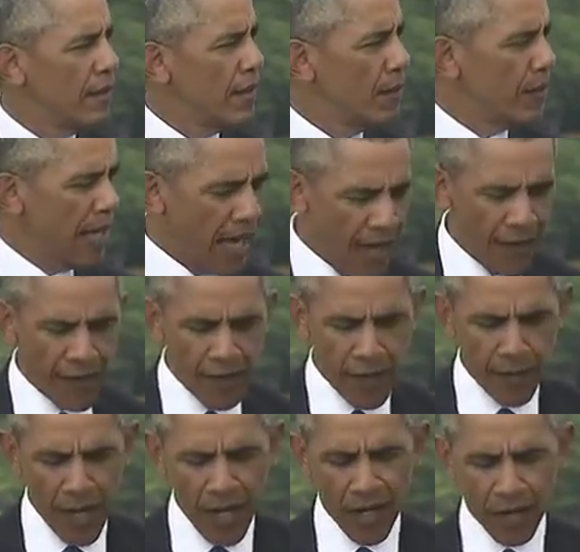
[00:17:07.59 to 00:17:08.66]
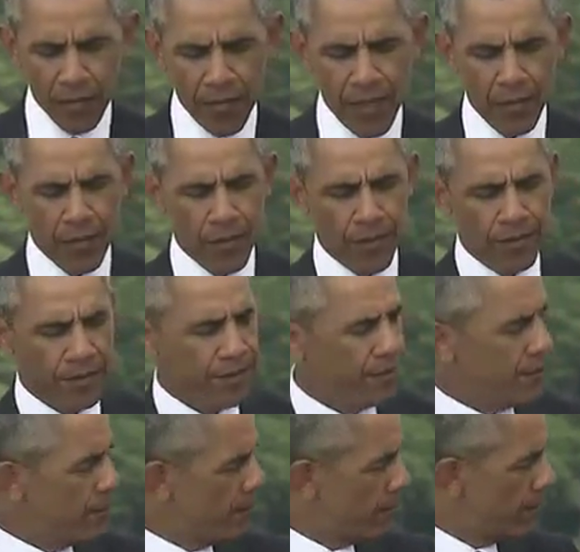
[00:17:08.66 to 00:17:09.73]
on behalf of the American people,
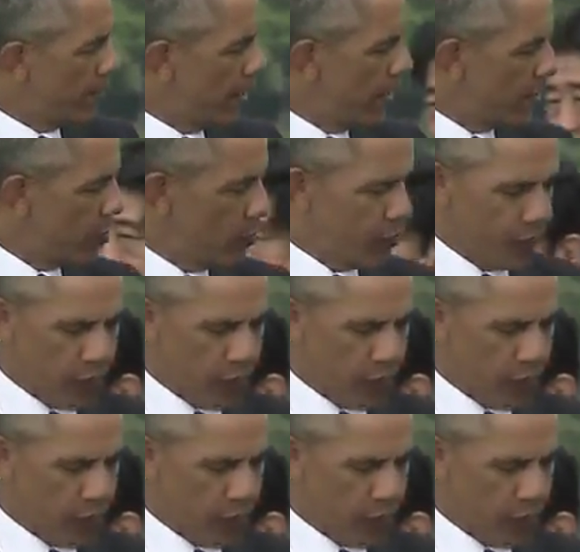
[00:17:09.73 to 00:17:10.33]
thank you